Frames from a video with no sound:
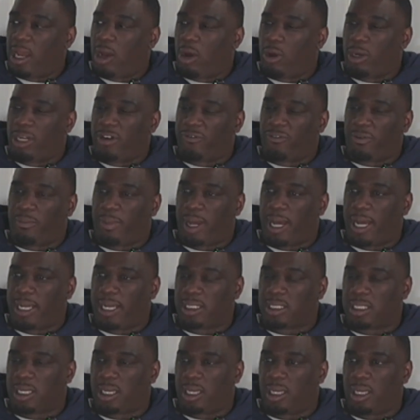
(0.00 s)
Yeah, they're on a different
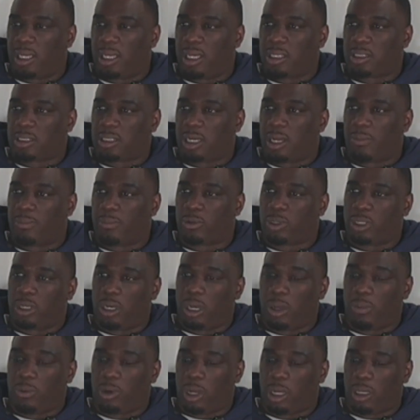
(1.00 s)
mindset. Yeah, so
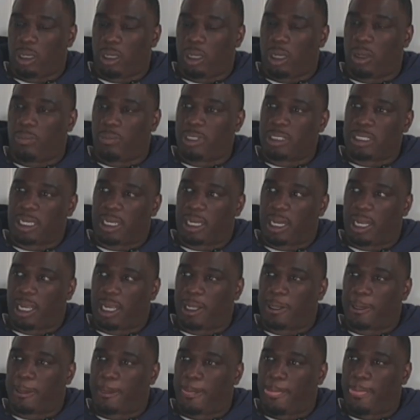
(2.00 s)
I'm calling the homies that
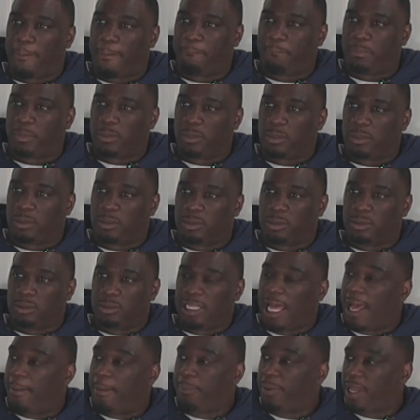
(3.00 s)
like
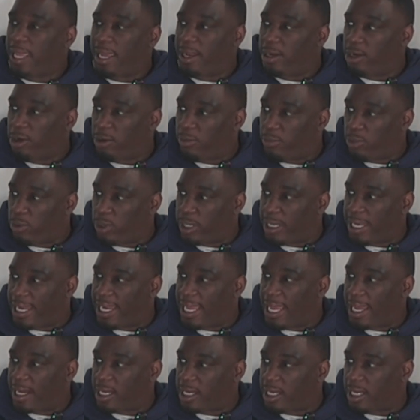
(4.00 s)
not playing no more. They
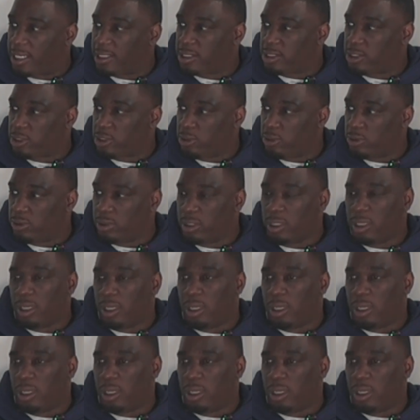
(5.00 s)
got cut too.